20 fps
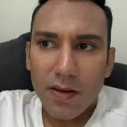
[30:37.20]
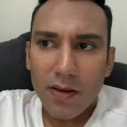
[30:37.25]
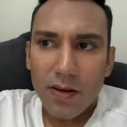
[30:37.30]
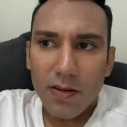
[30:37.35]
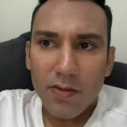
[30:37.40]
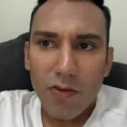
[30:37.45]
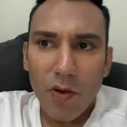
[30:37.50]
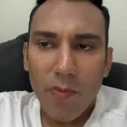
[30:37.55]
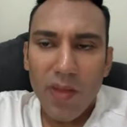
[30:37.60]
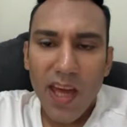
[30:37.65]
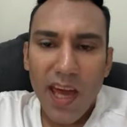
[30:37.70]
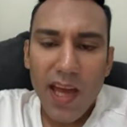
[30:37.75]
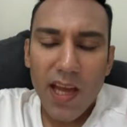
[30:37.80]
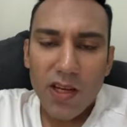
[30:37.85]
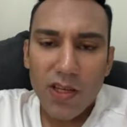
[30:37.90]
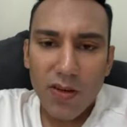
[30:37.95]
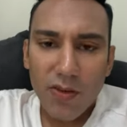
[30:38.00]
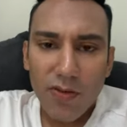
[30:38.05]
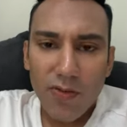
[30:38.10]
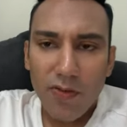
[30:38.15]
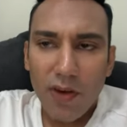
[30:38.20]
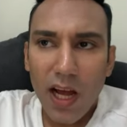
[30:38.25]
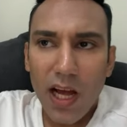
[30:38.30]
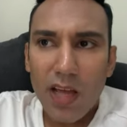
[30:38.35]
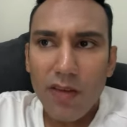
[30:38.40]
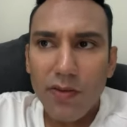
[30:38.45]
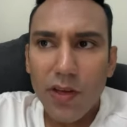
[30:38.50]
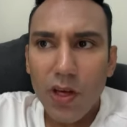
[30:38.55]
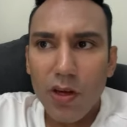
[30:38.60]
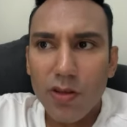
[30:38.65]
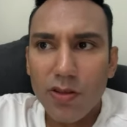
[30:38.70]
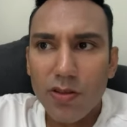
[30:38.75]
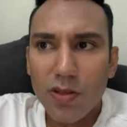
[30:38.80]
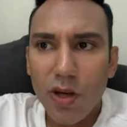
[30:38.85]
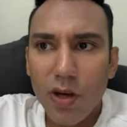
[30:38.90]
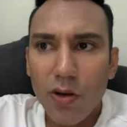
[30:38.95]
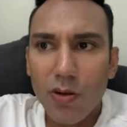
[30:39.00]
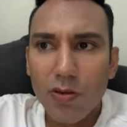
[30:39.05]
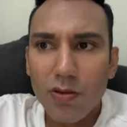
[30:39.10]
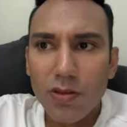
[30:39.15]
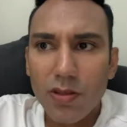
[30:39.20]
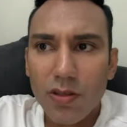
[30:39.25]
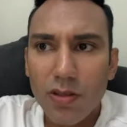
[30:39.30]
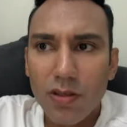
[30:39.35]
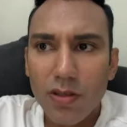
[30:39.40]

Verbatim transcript: from the age of five years old